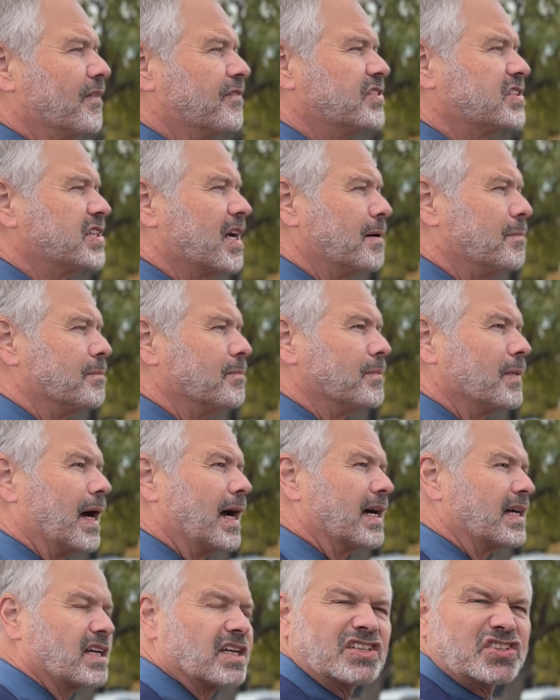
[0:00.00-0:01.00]
some
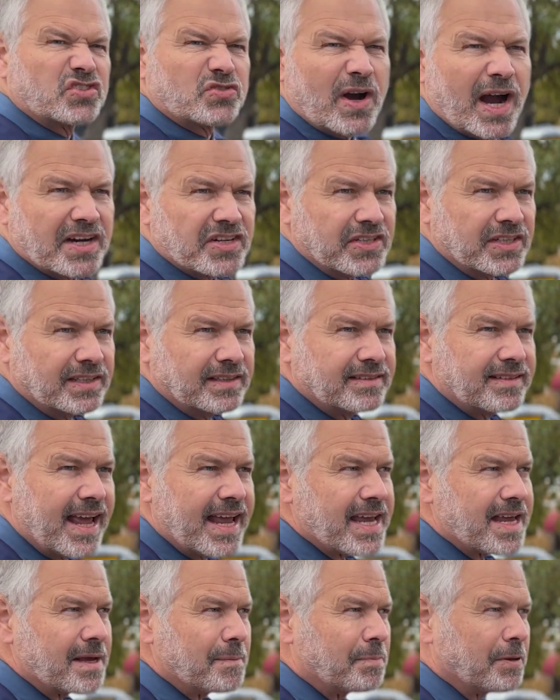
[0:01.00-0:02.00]
construction
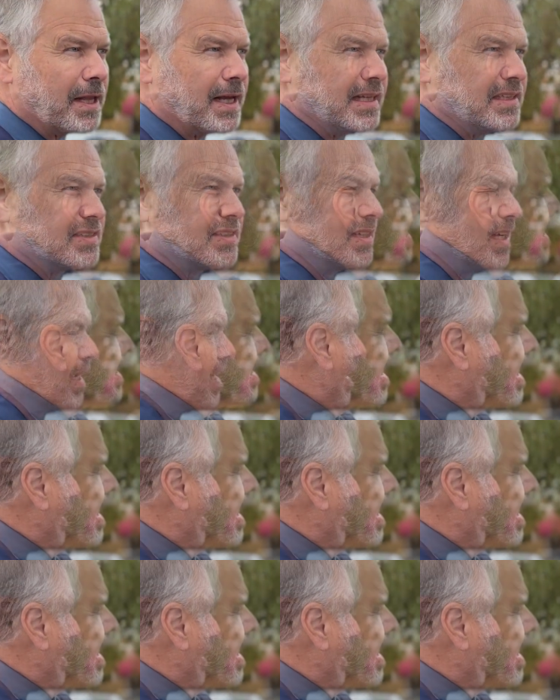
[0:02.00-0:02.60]
taking place.